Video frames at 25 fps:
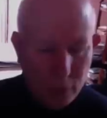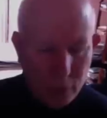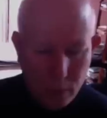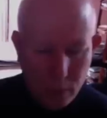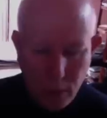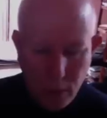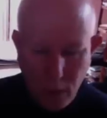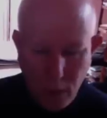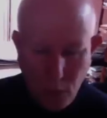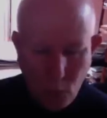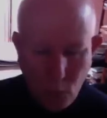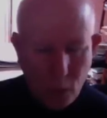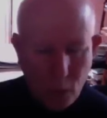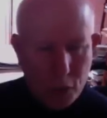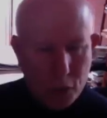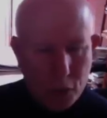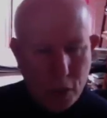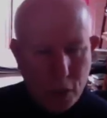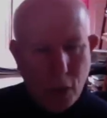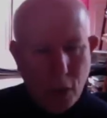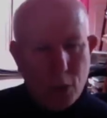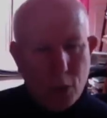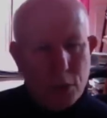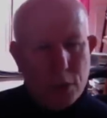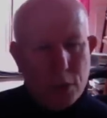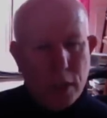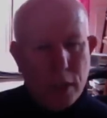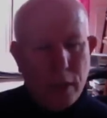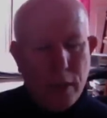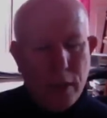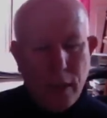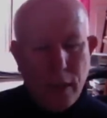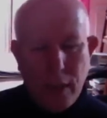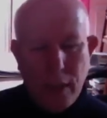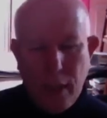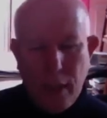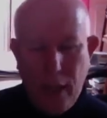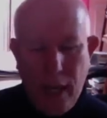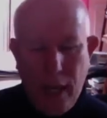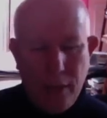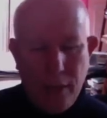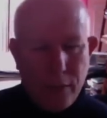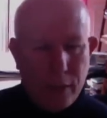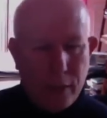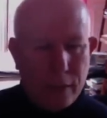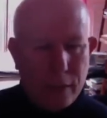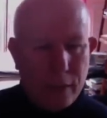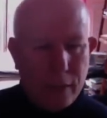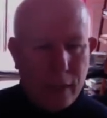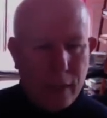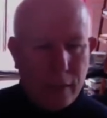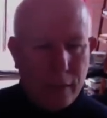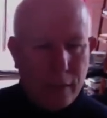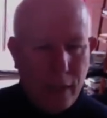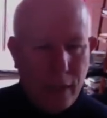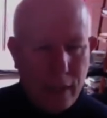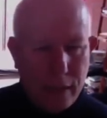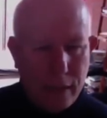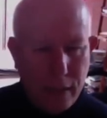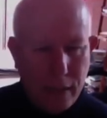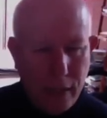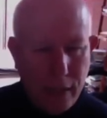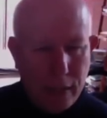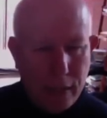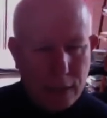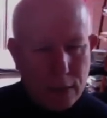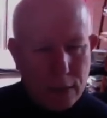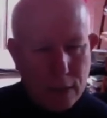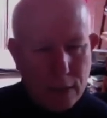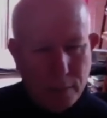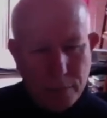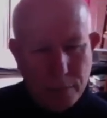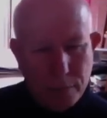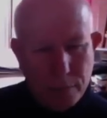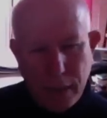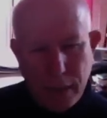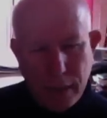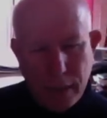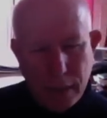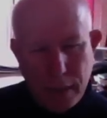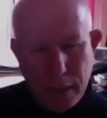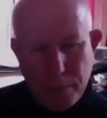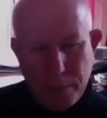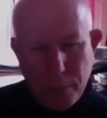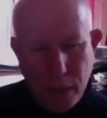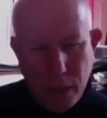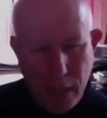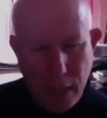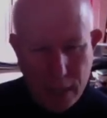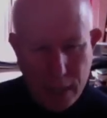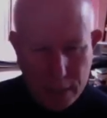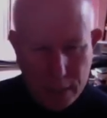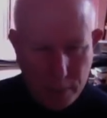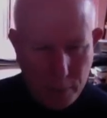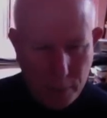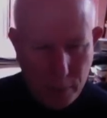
which shows that everything they did is completely plausible.